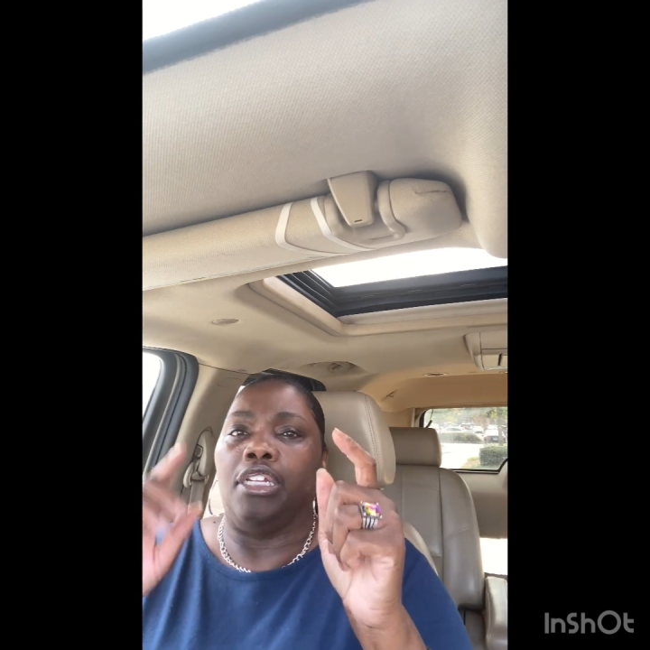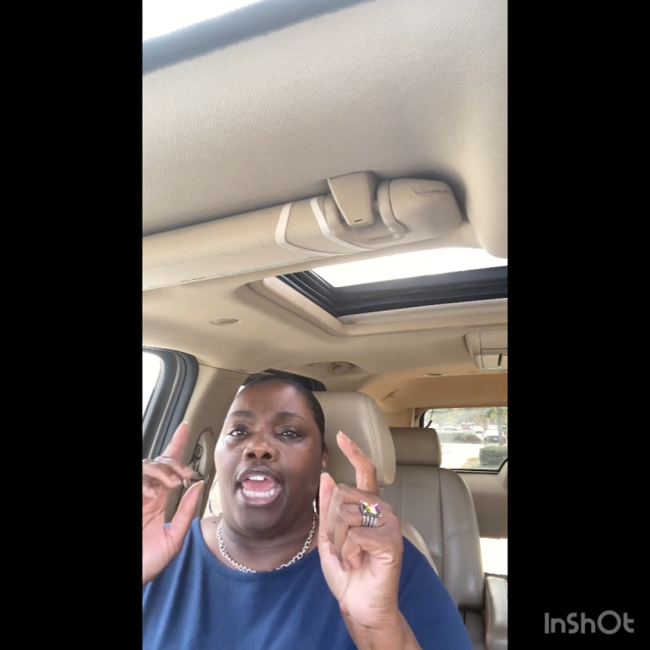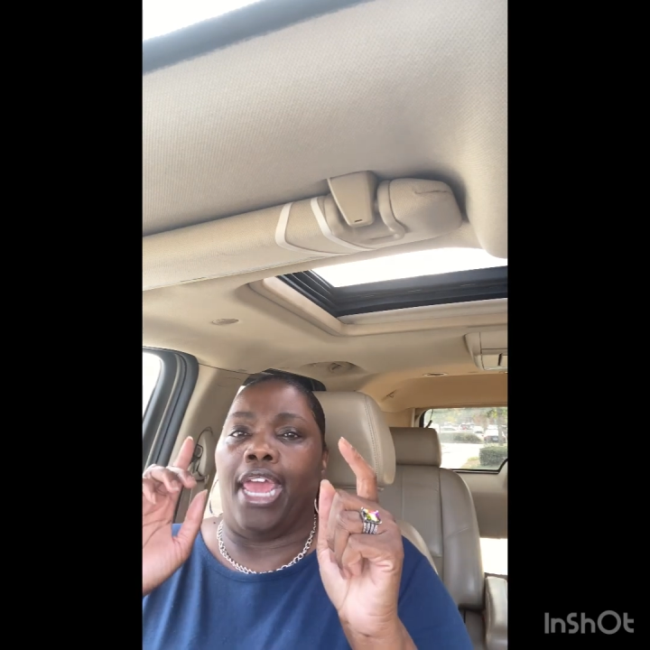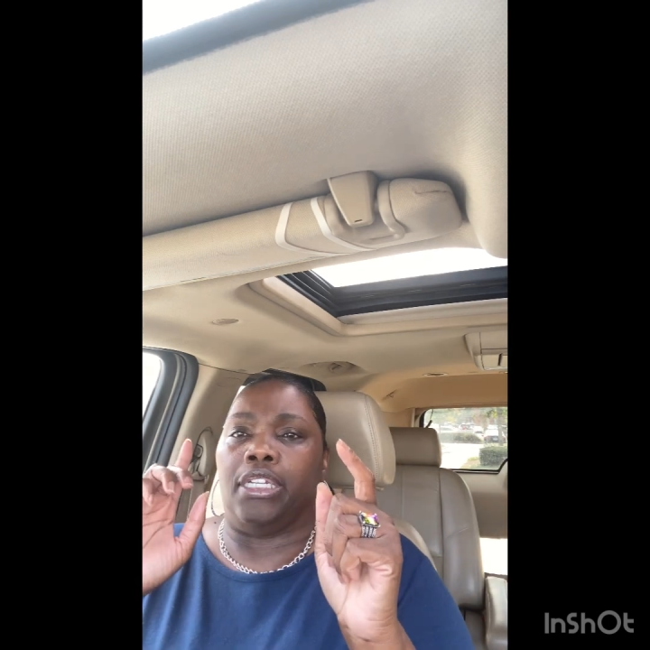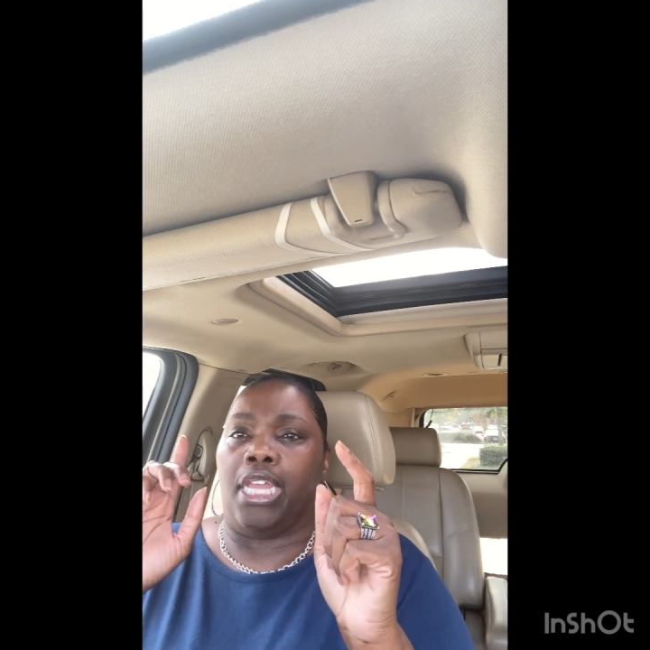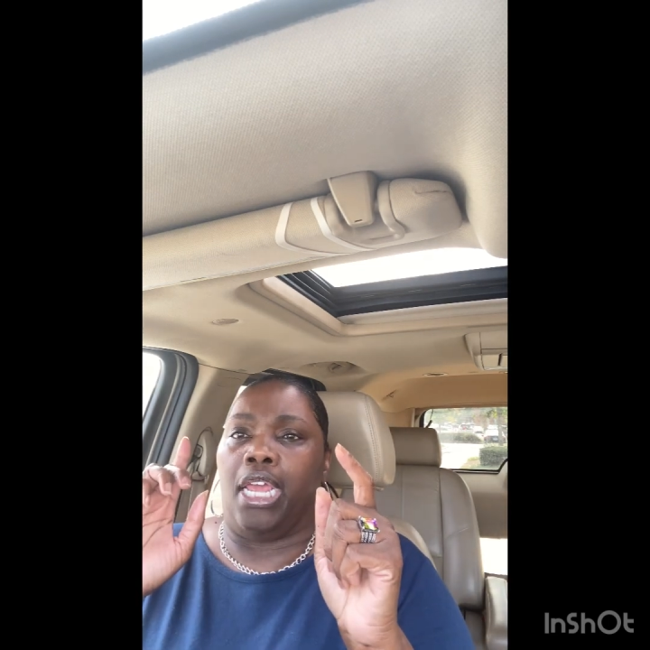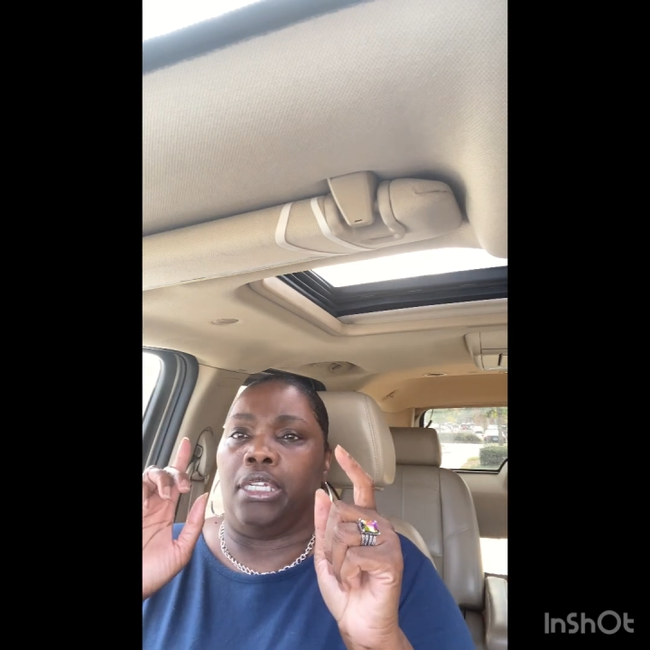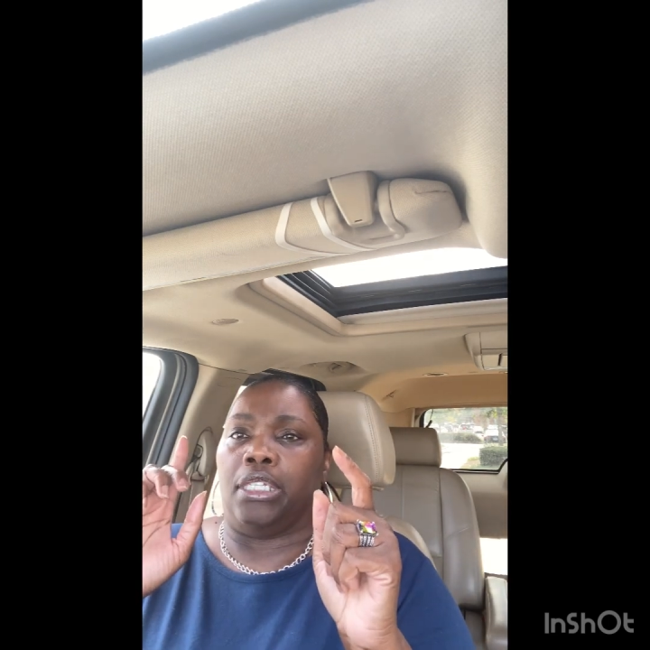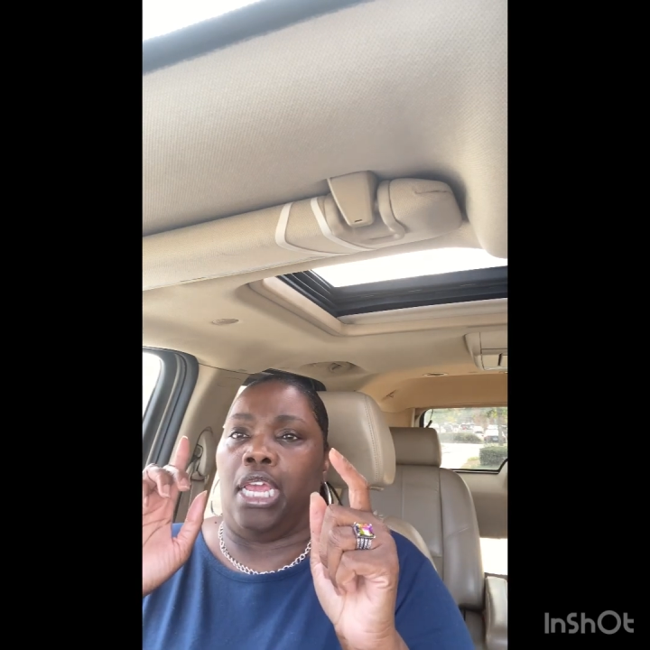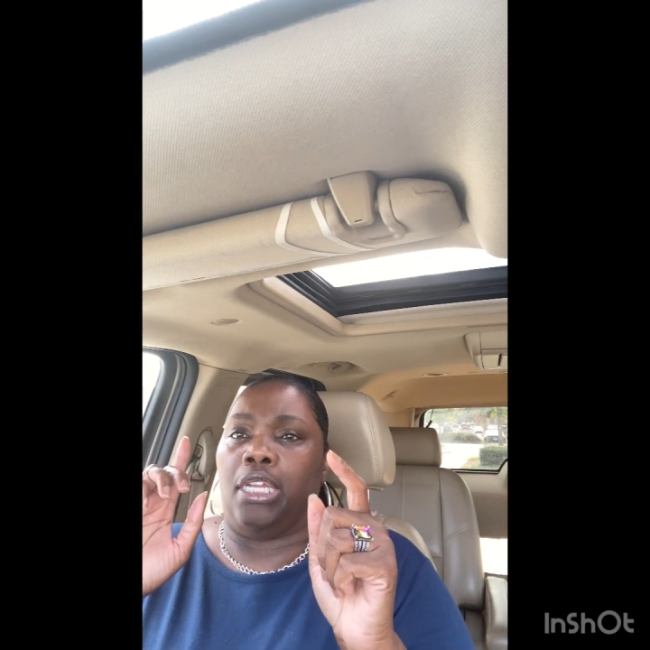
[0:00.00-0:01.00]
that
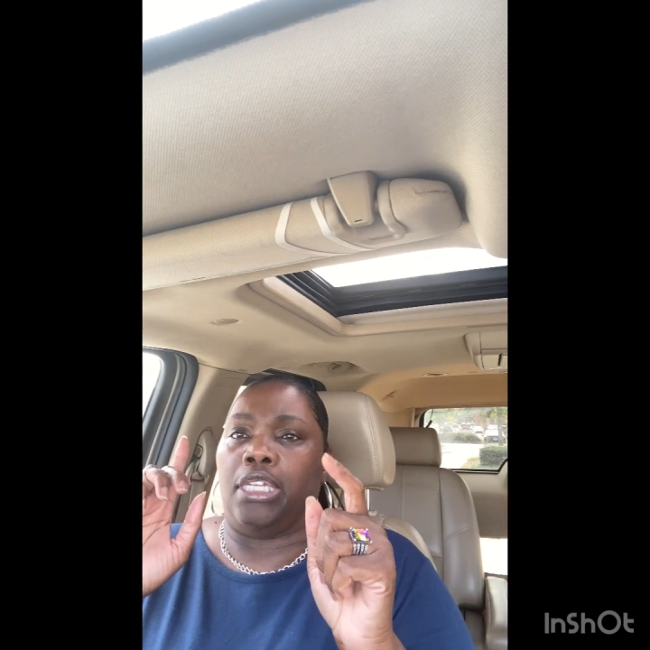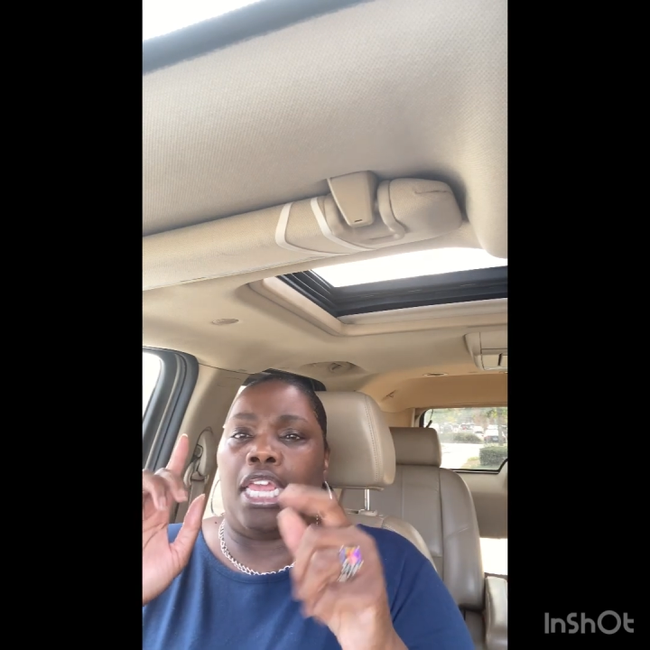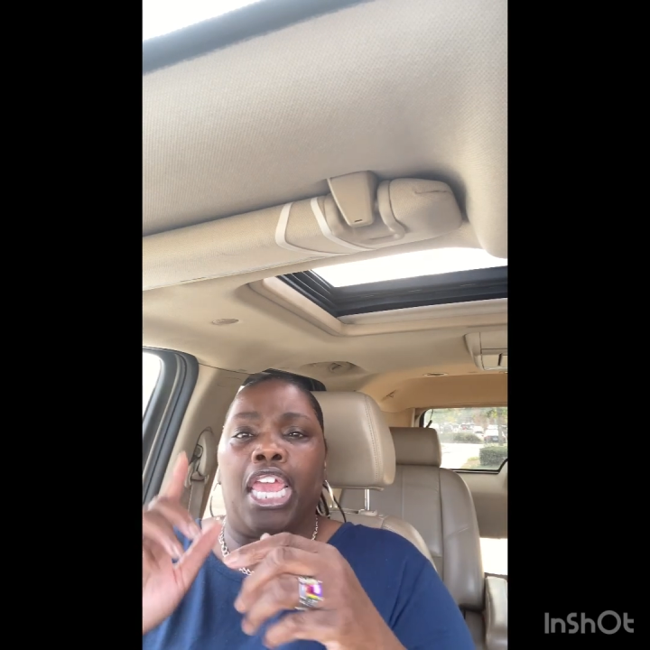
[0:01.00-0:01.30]
that that that